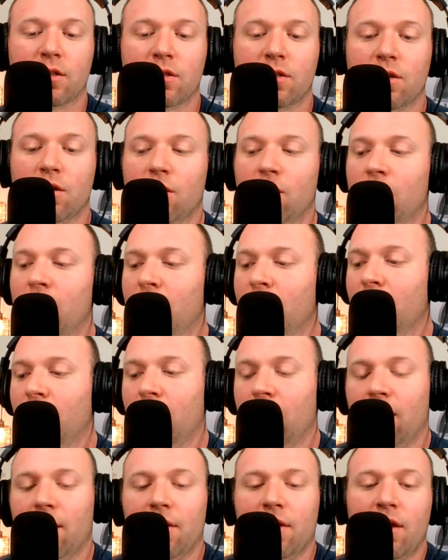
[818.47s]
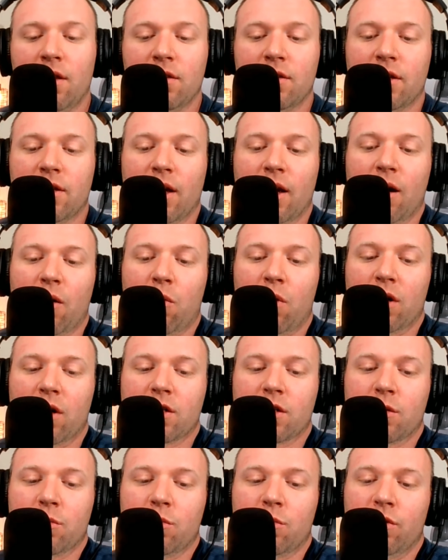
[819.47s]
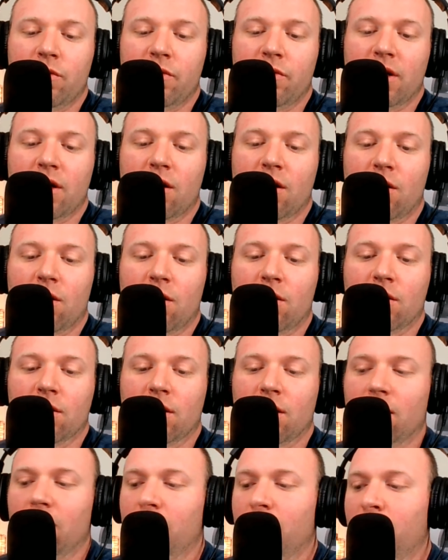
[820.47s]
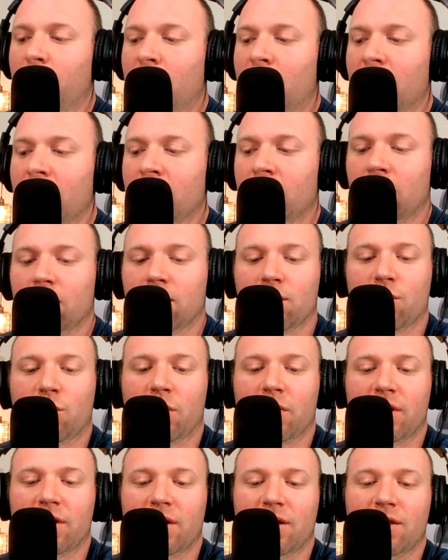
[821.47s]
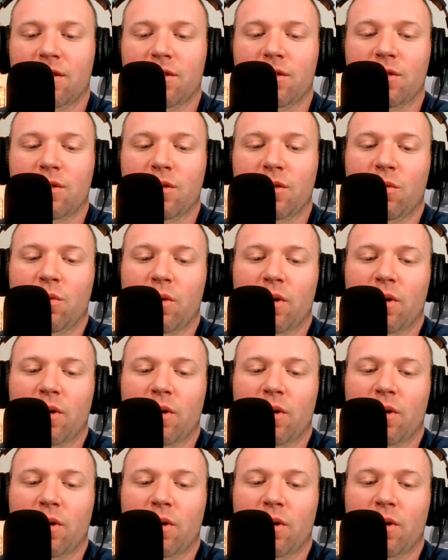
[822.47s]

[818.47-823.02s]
So the other day I watched a movie called Mile 22